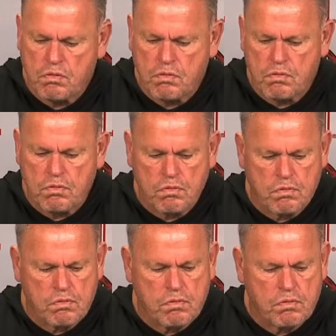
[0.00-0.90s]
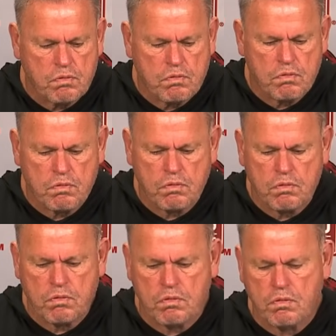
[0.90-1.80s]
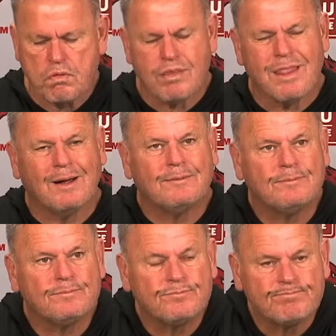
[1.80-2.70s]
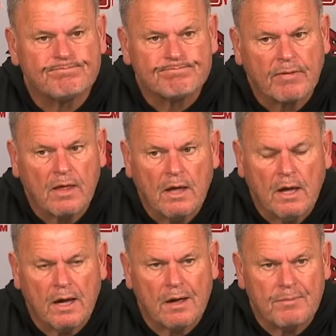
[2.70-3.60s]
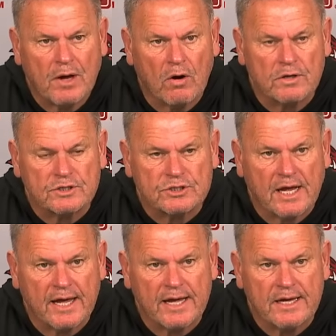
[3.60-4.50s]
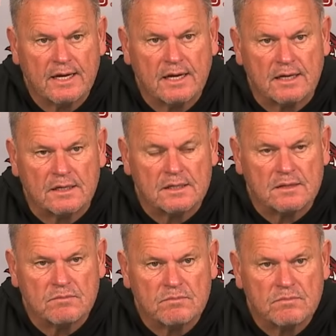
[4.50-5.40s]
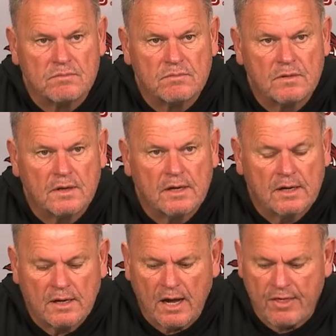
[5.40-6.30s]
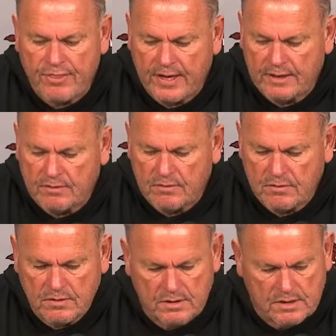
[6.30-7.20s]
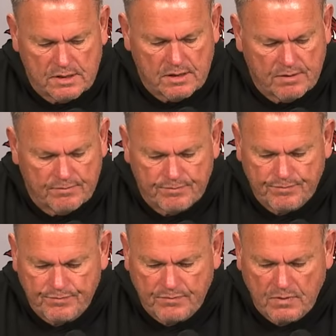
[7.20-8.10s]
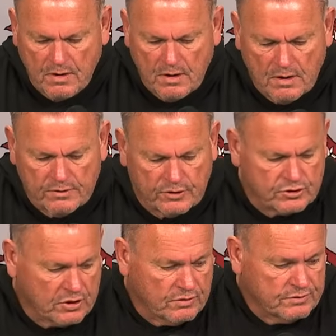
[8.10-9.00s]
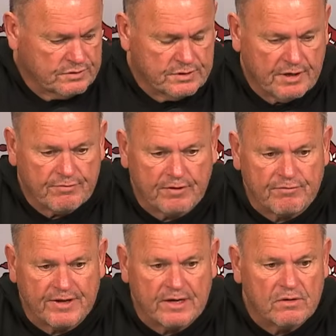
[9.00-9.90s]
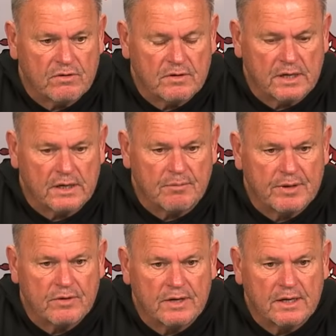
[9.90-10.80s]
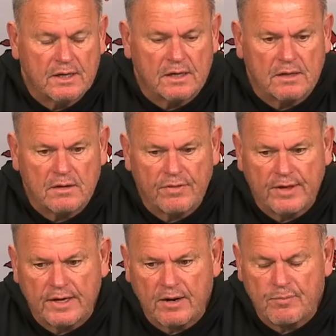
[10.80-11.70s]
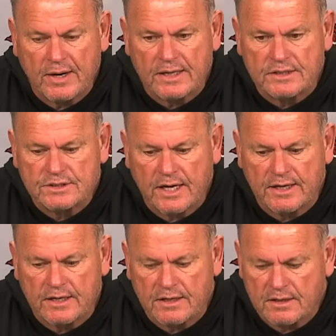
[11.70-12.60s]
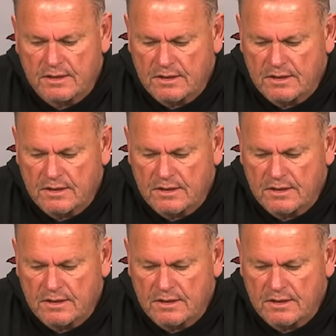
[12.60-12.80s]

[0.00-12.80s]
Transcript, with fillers: the last week has done for your football team heading into this one? That'd be hard to say. Um, I think um, there's a little different feel in the building. Uh, I think everybody has taken to